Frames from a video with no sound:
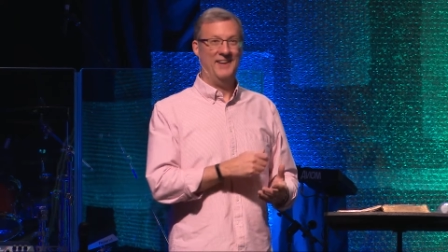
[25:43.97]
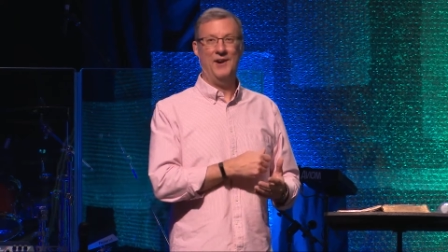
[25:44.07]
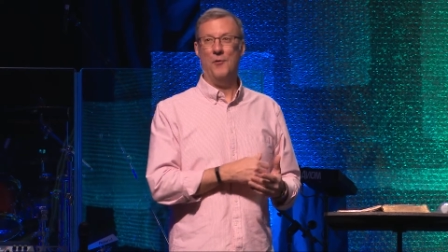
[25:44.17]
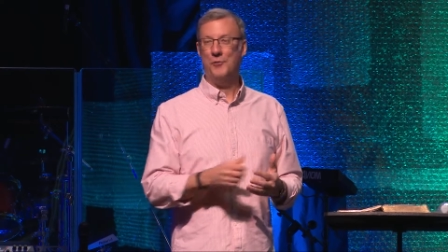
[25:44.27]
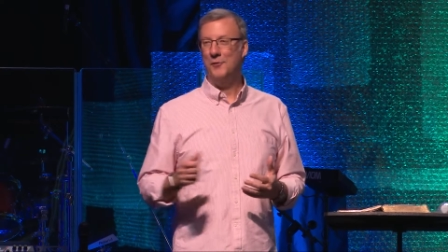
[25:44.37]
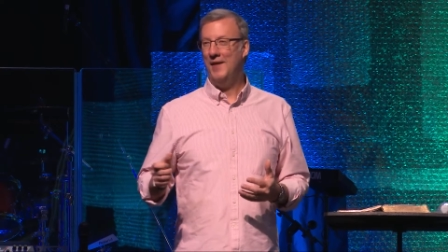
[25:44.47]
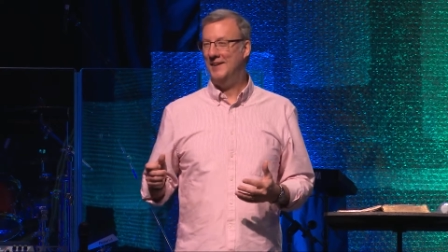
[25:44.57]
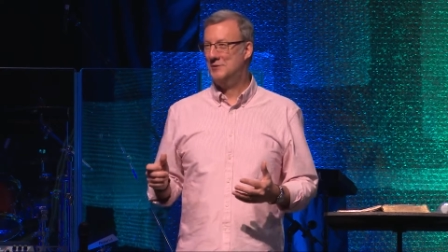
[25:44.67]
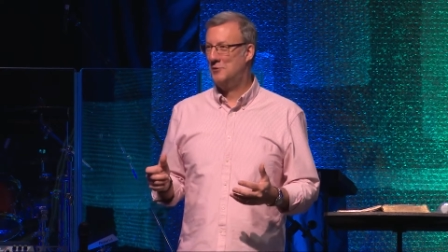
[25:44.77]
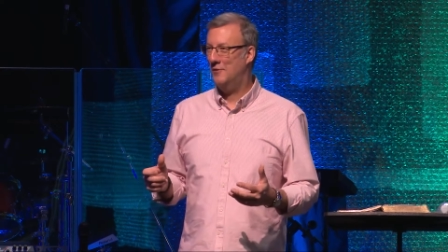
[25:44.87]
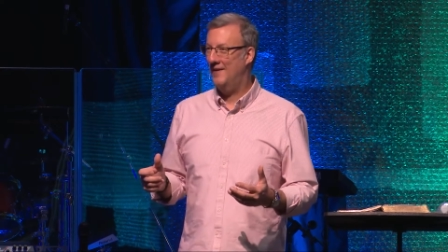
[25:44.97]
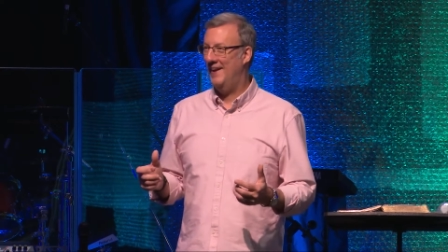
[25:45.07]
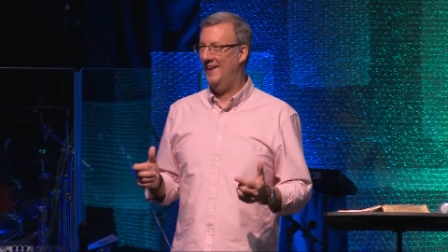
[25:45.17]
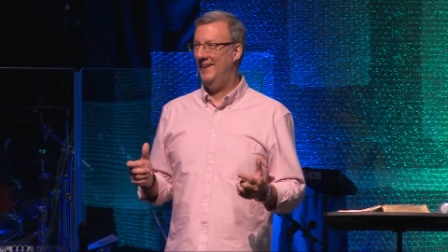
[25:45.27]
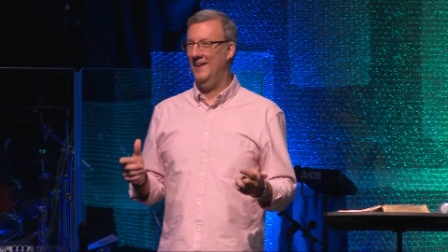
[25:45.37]
Go through that
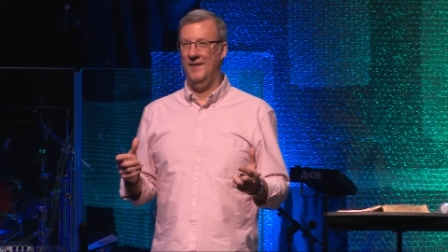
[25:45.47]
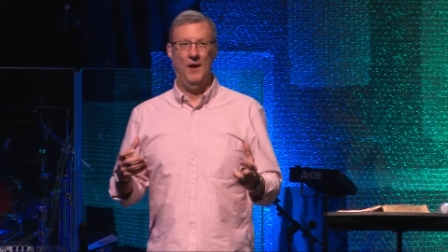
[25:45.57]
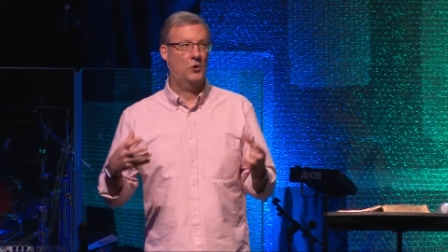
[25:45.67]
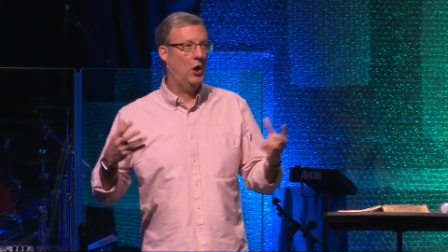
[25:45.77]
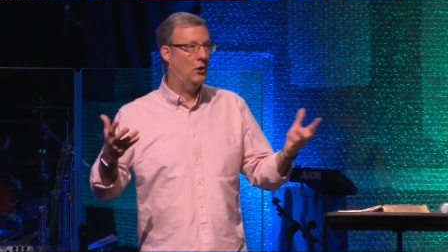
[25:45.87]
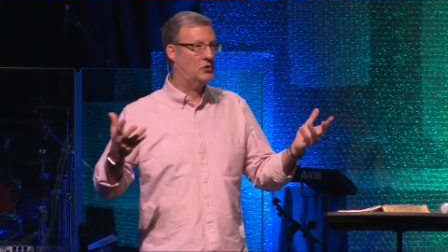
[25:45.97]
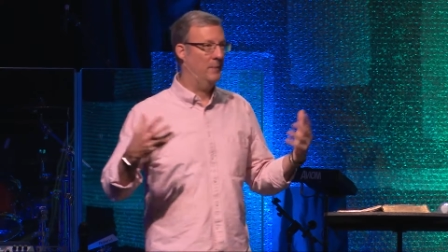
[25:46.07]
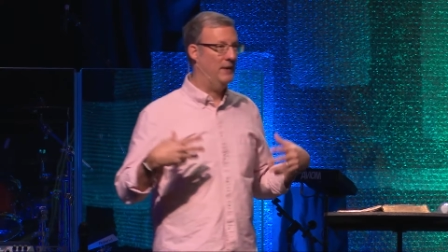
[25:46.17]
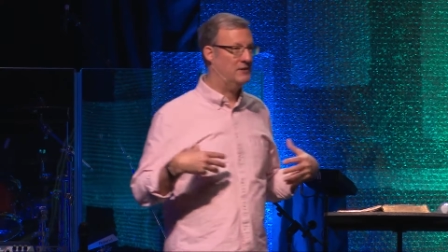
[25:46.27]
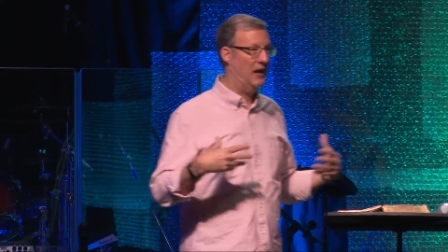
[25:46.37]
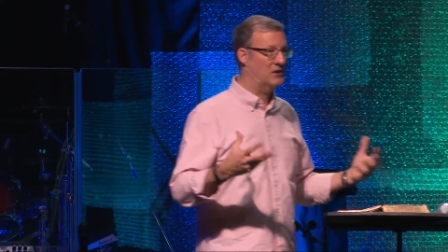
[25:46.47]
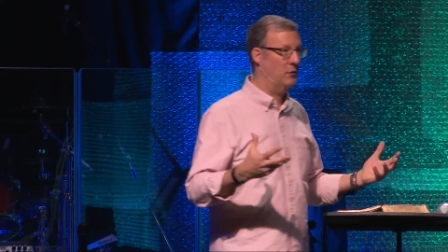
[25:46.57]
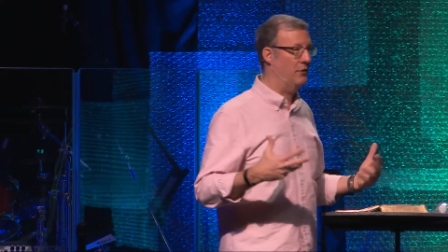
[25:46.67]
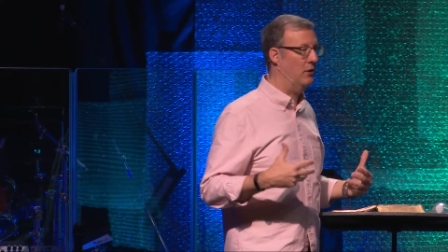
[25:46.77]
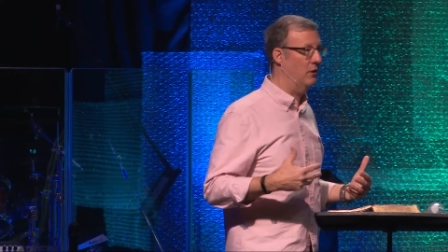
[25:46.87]
survey. Uh, a coach will be in touch
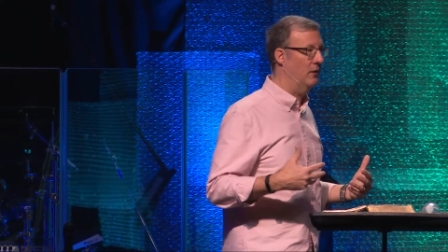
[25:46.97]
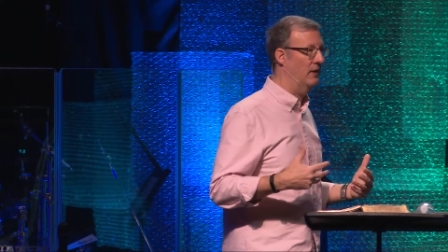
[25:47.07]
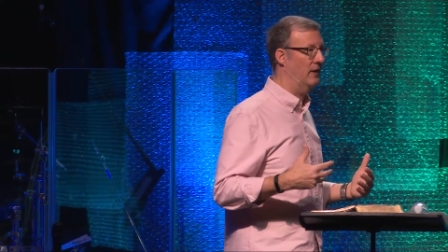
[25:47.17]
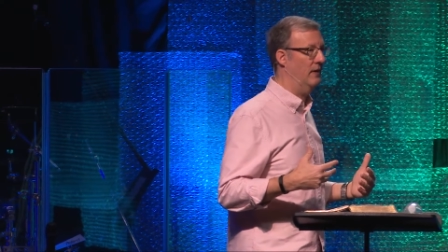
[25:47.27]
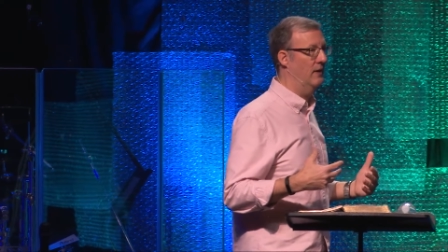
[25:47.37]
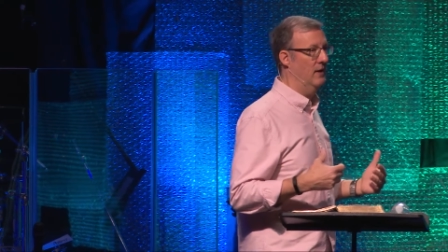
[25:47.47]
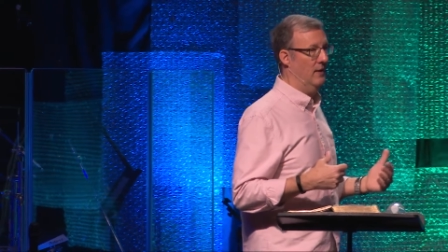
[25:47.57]
with you and can